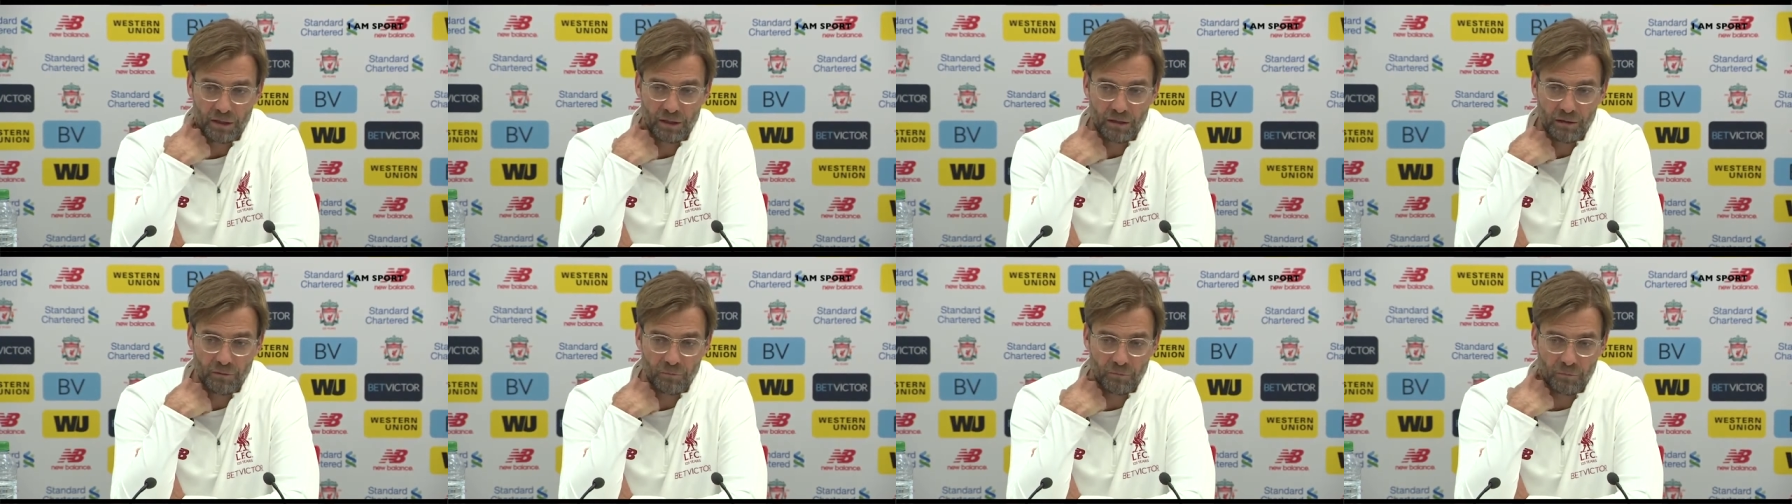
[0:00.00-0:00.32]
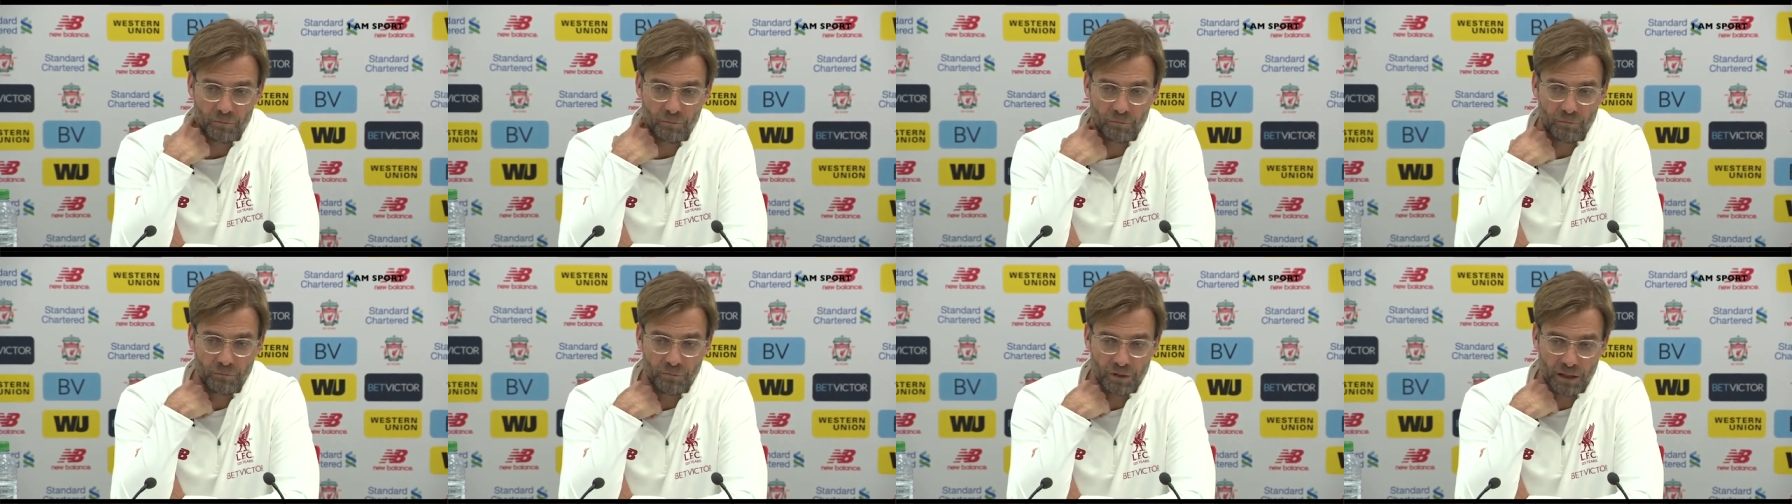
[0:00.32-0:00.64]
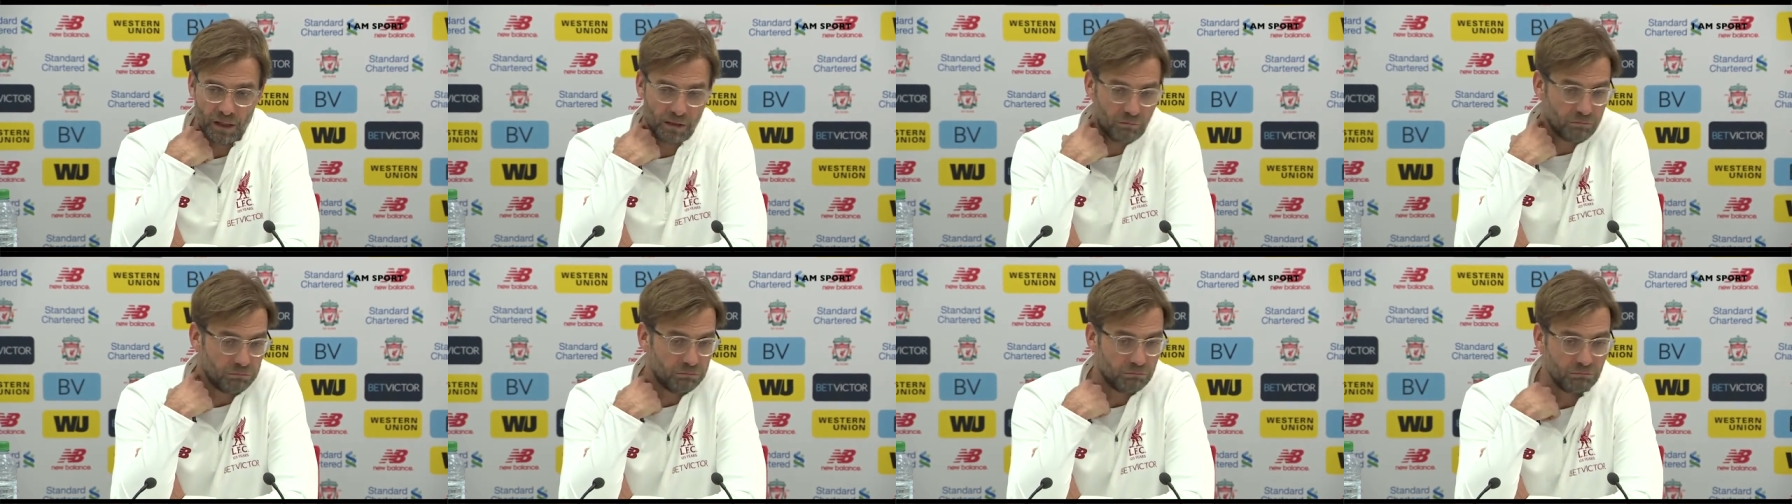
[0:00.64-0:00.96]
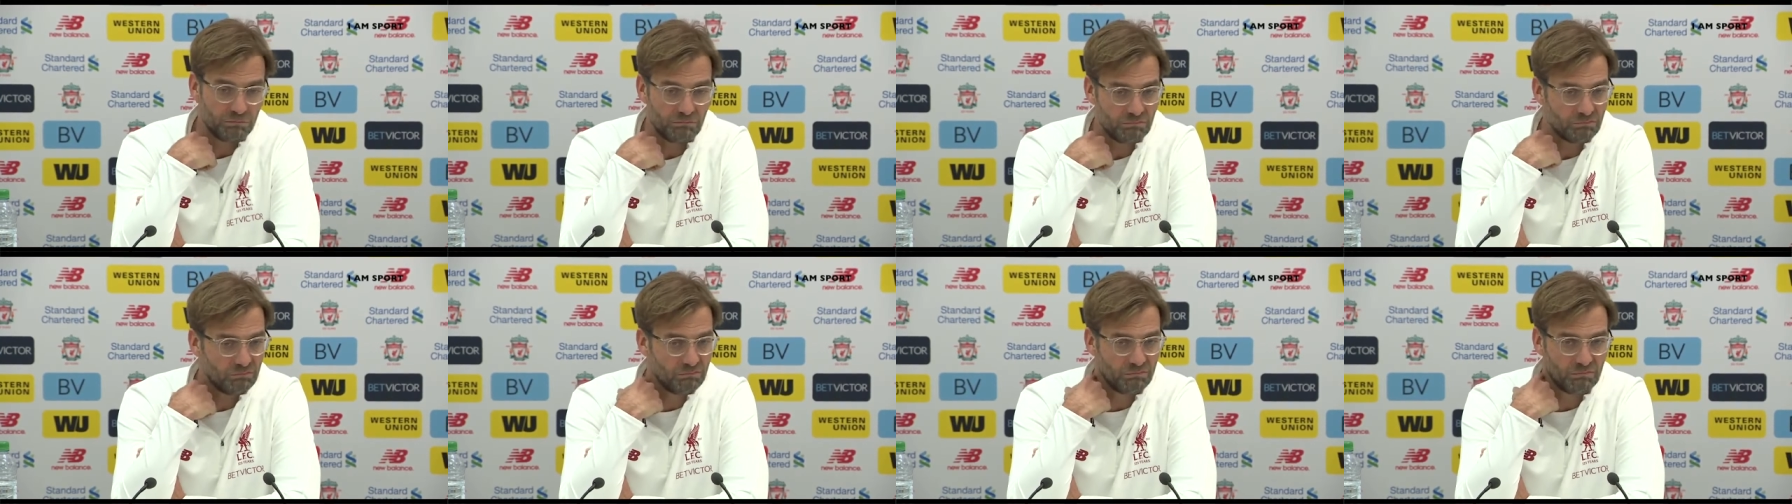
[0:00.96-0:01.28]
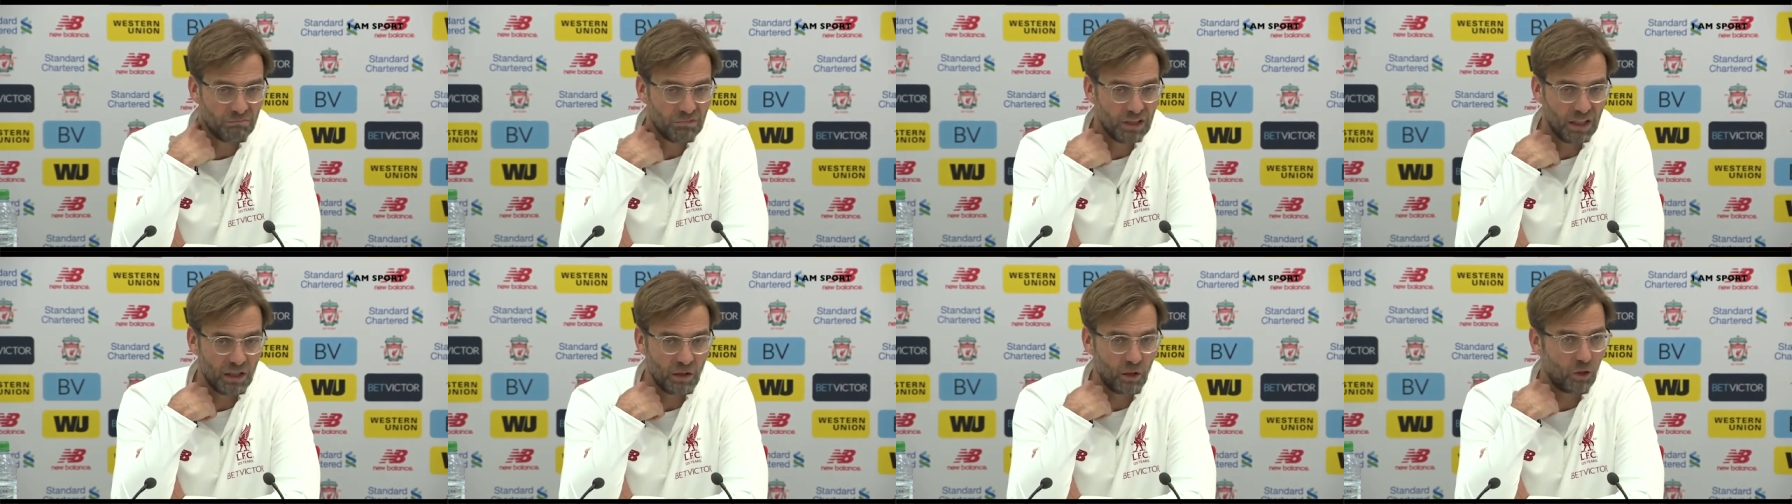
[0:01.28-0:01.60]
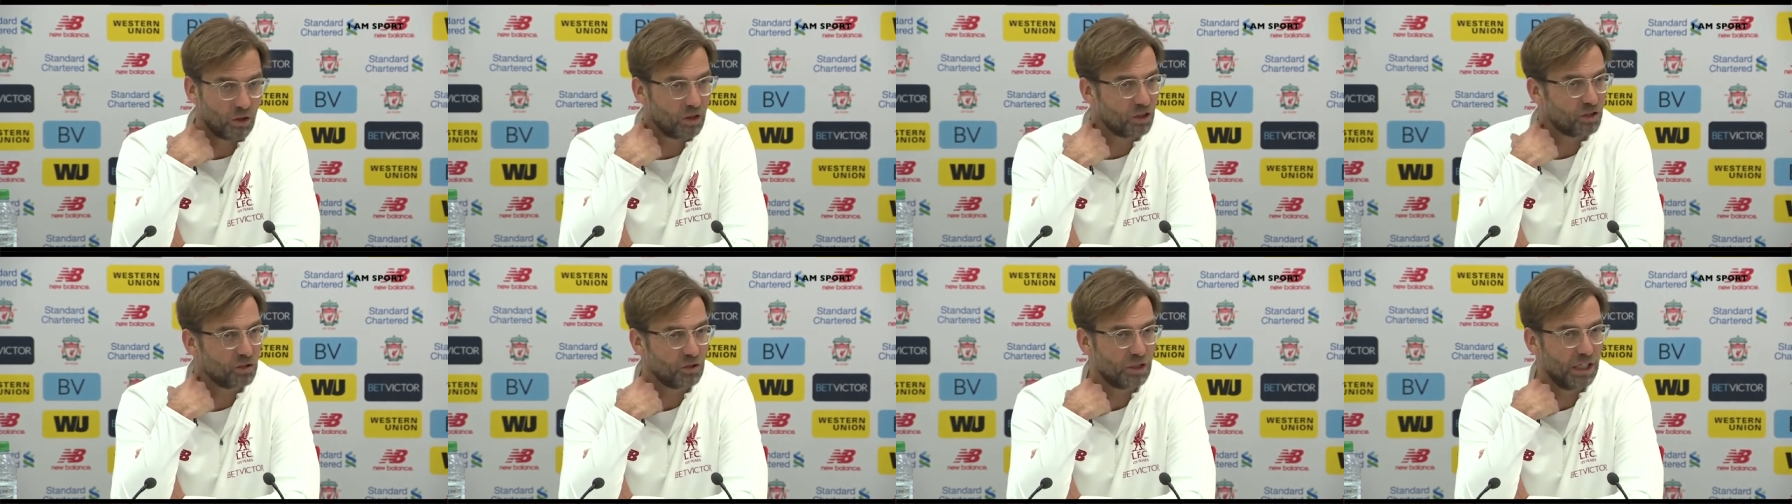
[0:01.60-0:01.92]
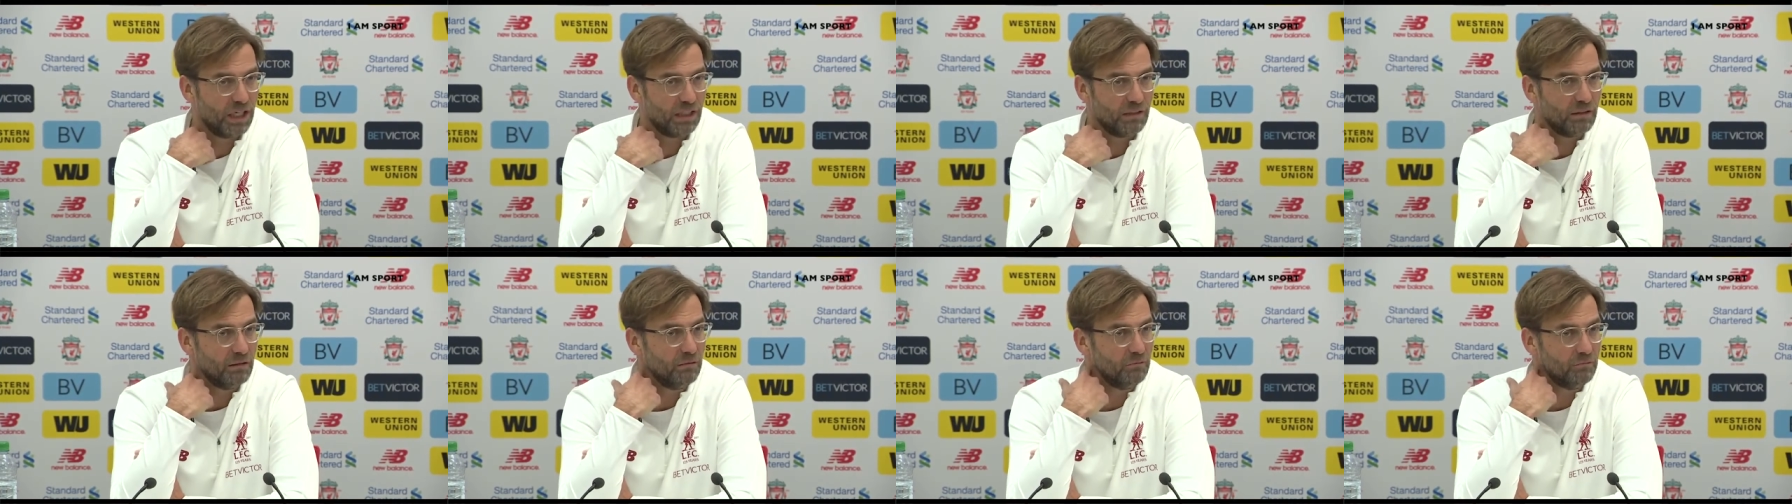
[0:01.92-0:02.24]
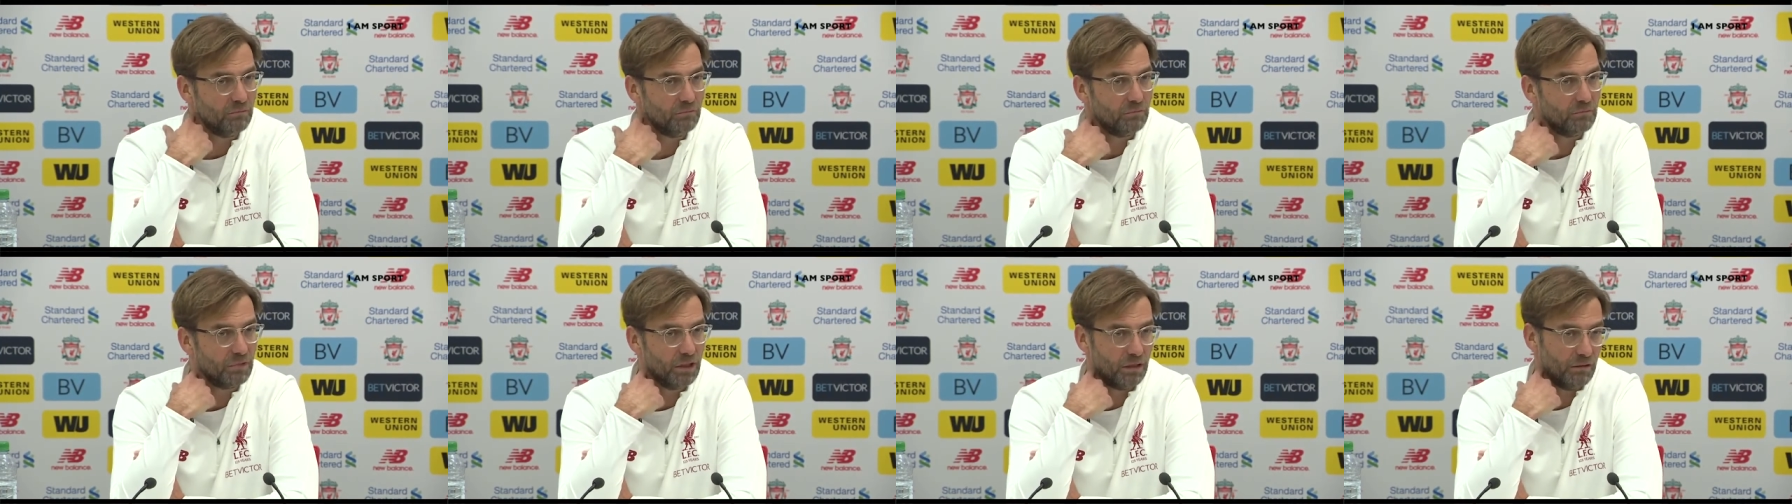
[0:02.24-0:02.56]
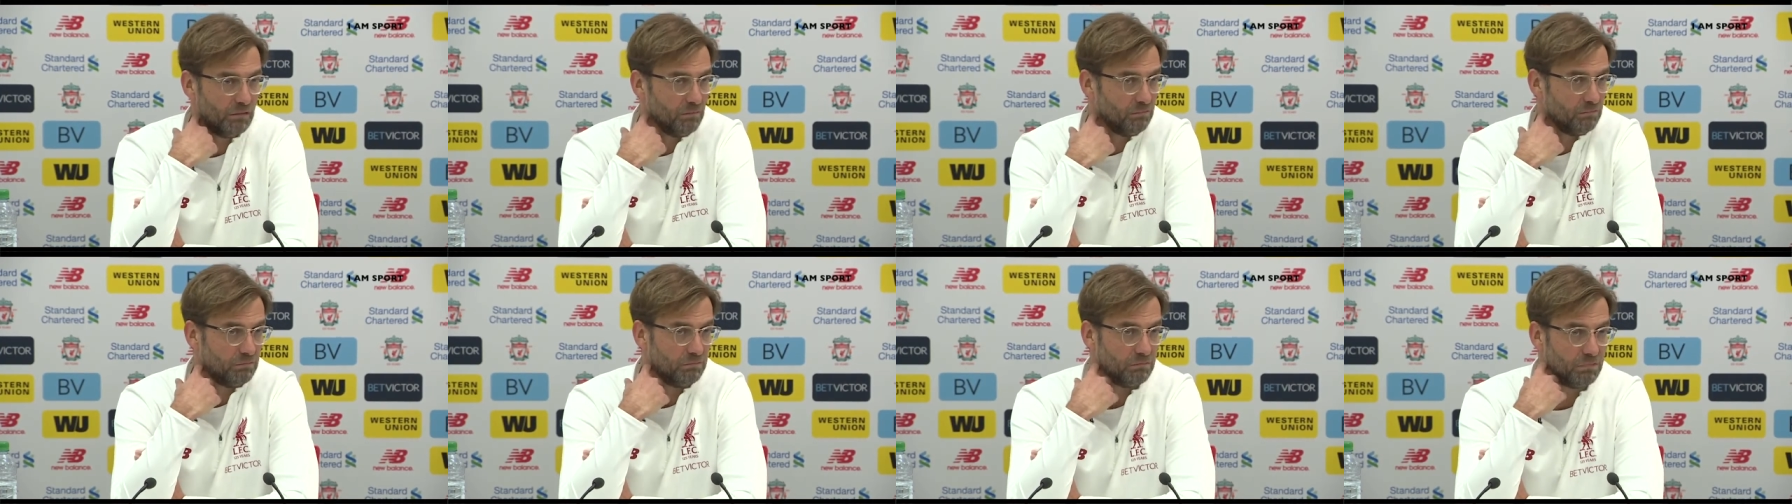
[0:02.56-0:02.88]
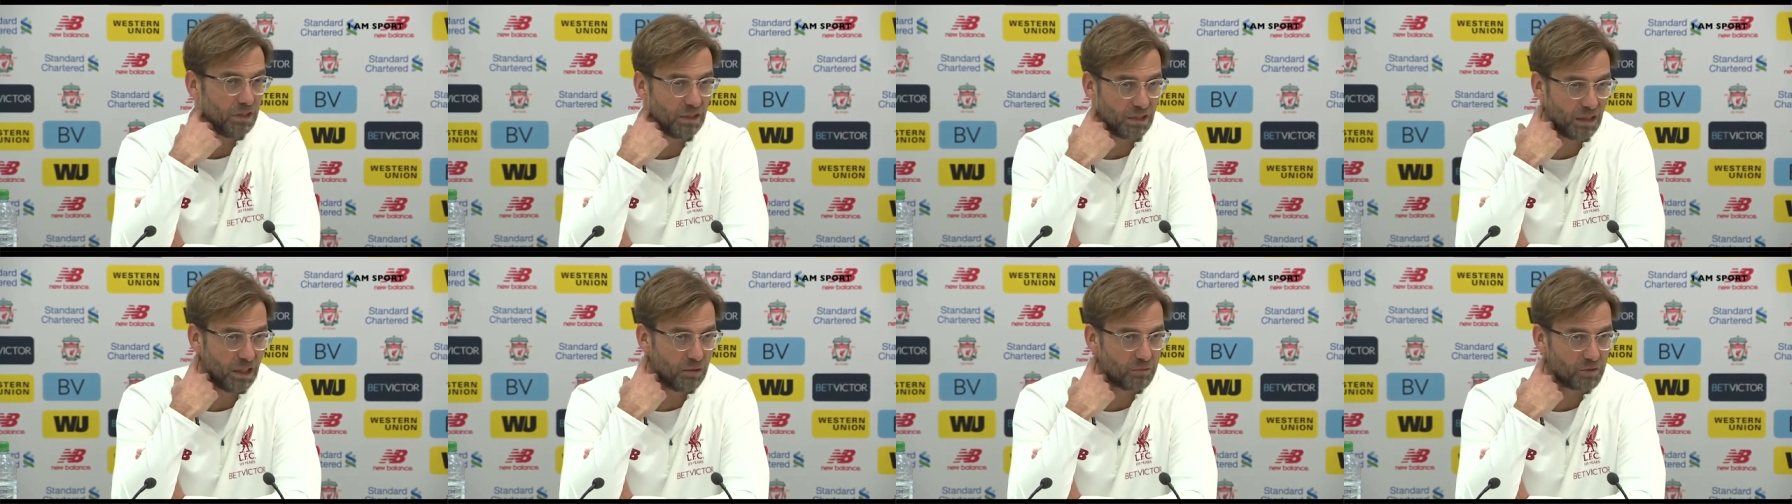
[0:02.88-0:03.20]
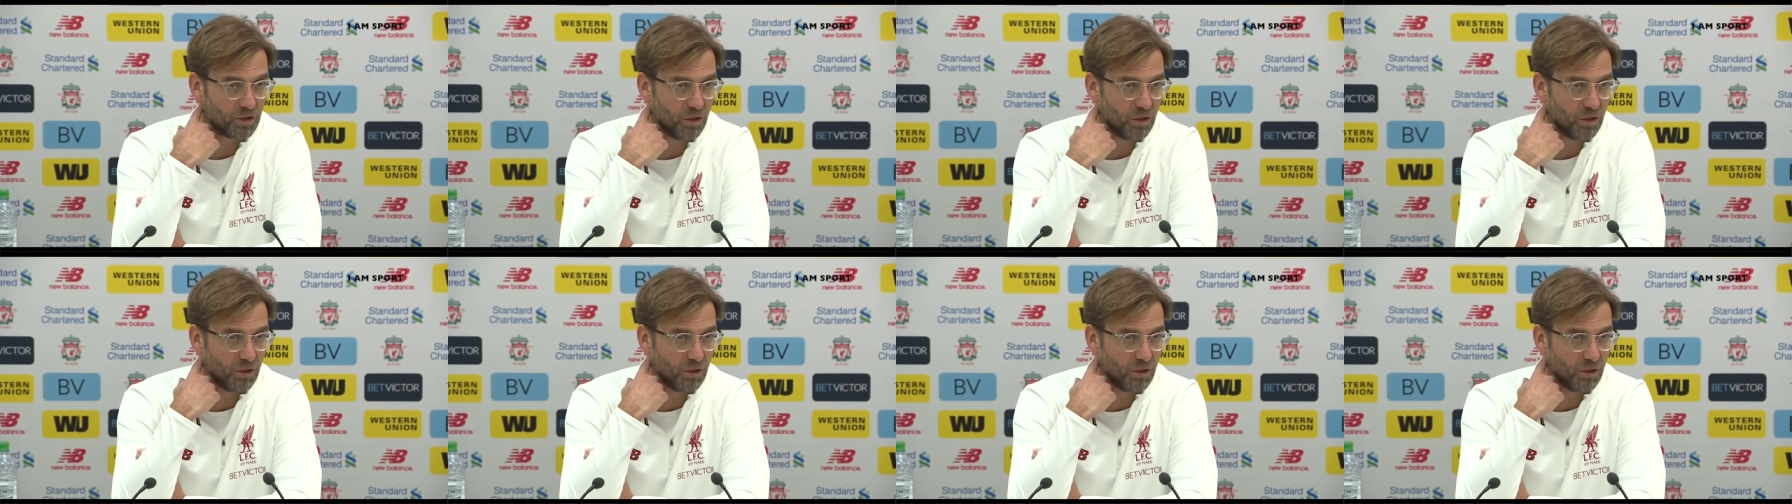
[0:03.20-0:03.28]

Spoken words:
We are longer together now. That